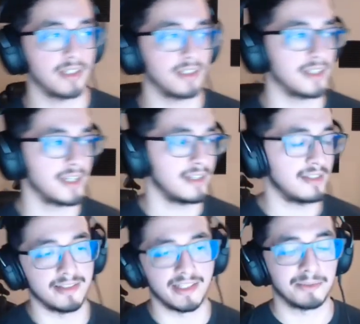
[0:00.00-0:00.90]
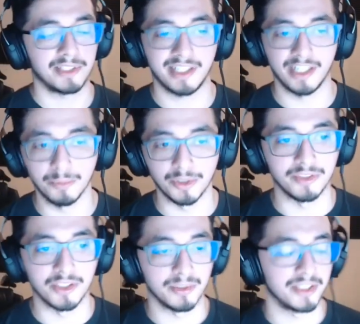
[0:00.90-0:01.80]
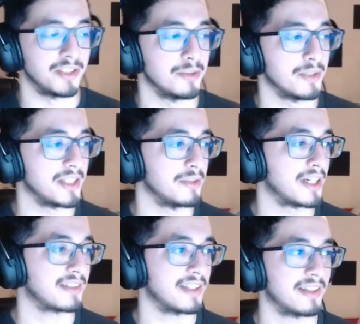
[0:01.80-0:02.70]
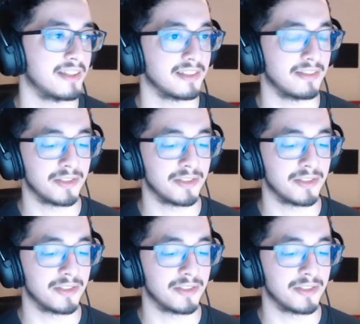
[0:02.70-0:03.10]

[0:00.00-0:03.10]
and it's not really going to help you if you know about the UI UX side of things.